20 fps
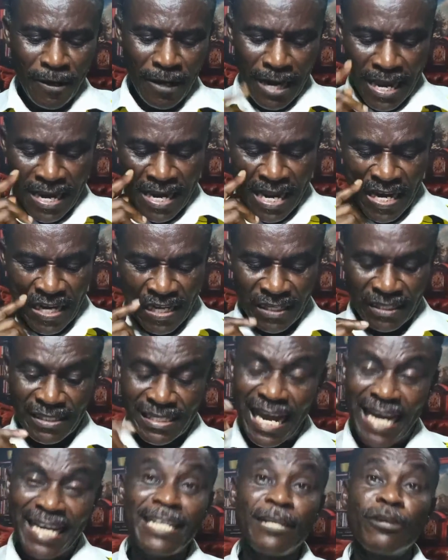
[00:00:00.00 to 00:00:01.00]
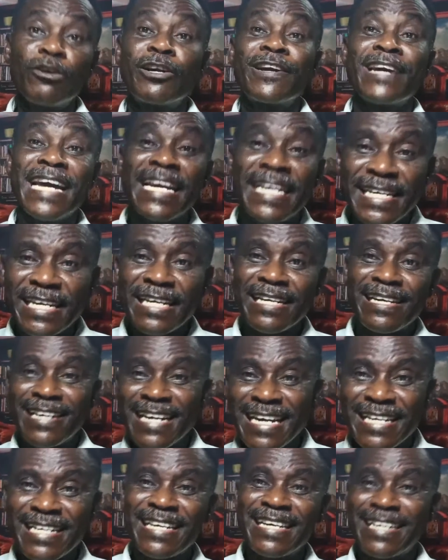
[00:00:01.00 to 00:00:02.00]
And then thirdly, greed.
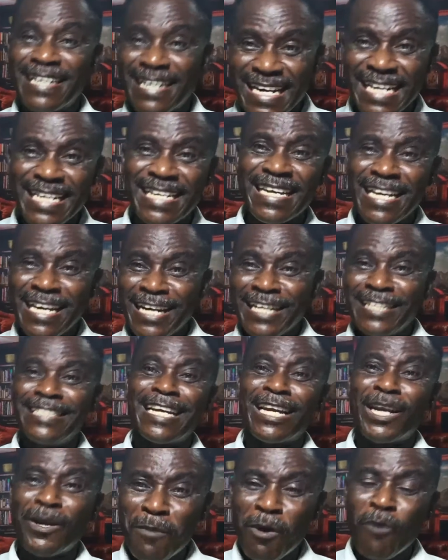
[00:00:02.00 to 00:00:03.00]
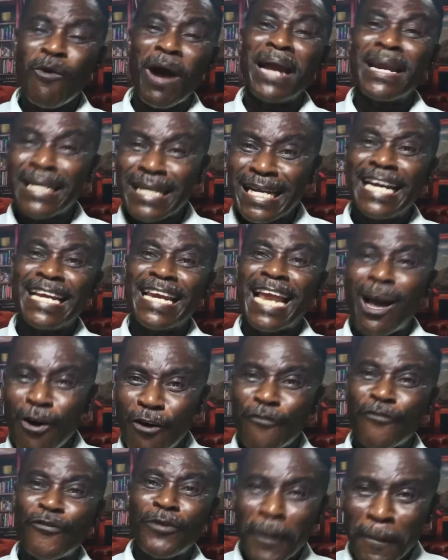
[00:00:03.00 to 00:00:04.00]
The number one killer
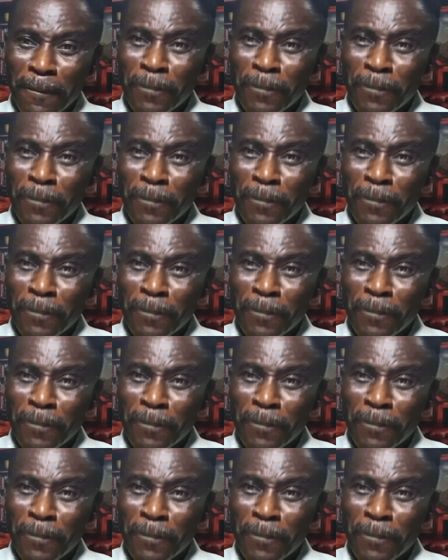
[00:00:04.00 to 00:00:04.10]
of